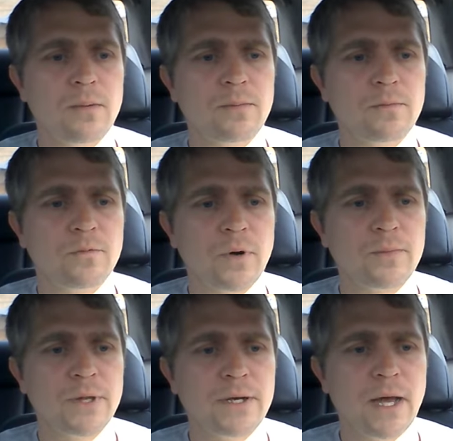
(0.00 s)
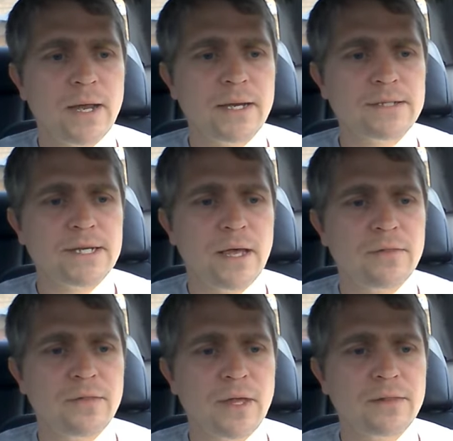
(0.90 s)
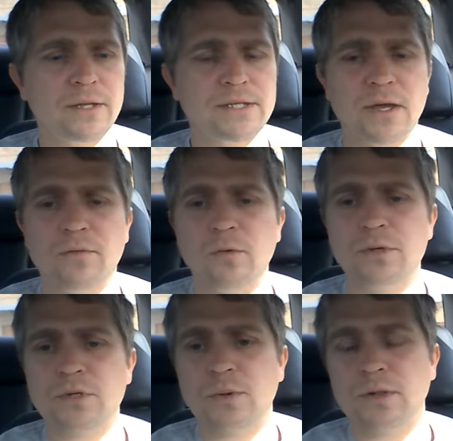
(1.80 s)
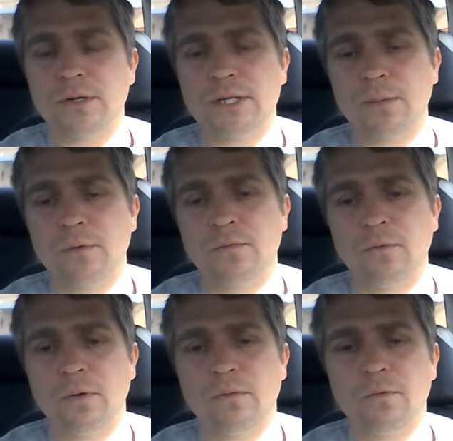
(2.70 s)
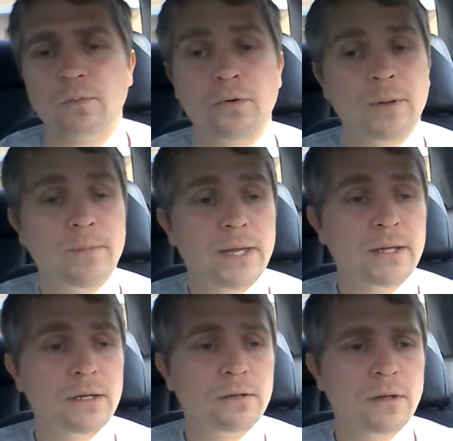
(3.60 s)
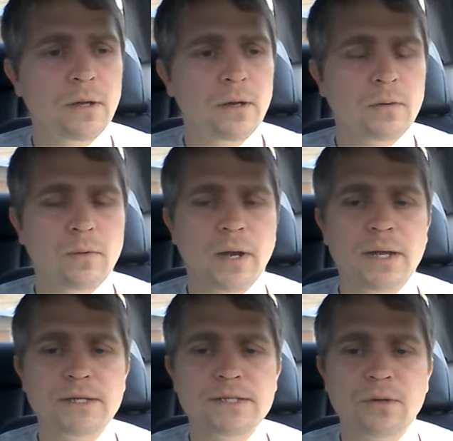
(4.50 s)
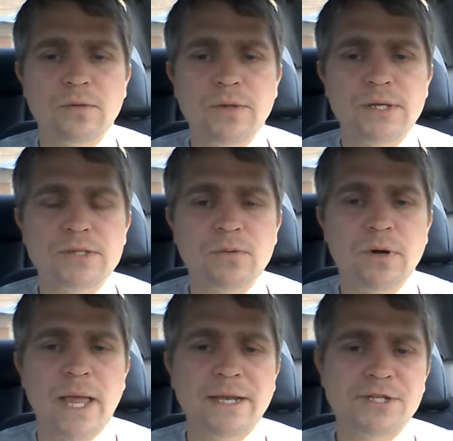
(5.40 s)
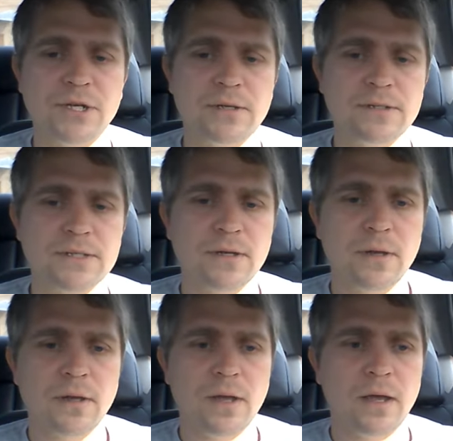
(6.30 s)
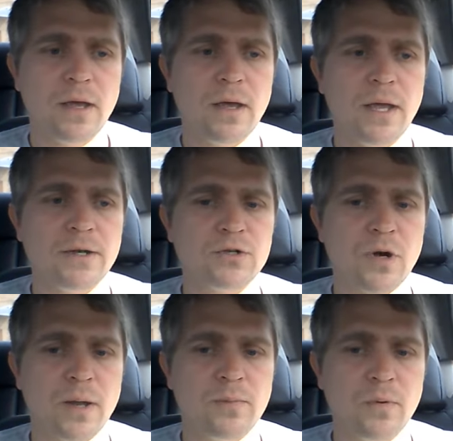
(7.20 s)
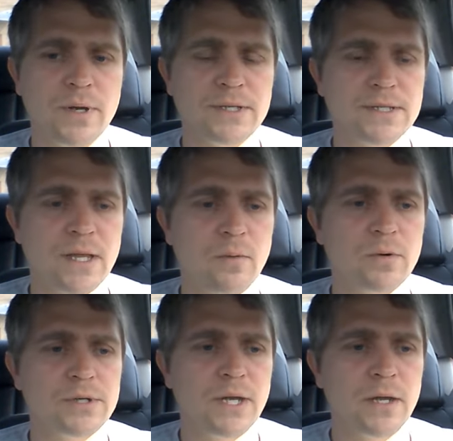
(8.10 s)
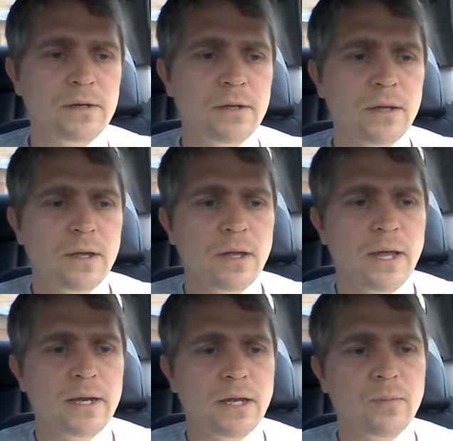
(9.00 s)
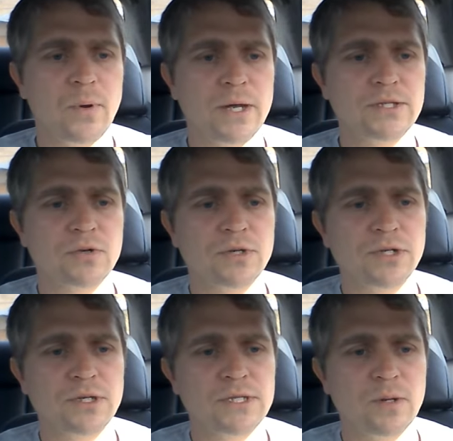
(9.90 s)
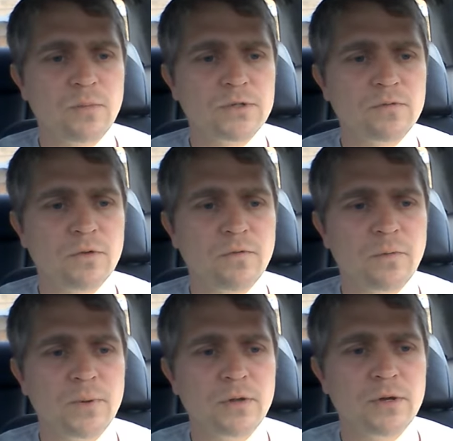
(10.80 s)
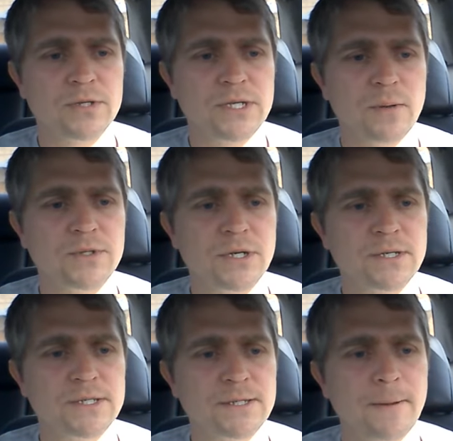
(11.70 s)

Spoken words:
from the night, death, and the devil, which we looked at before for printmaking, right? So these were etchings and dry points that were done, and it combines Christian symbols with familiar subjects.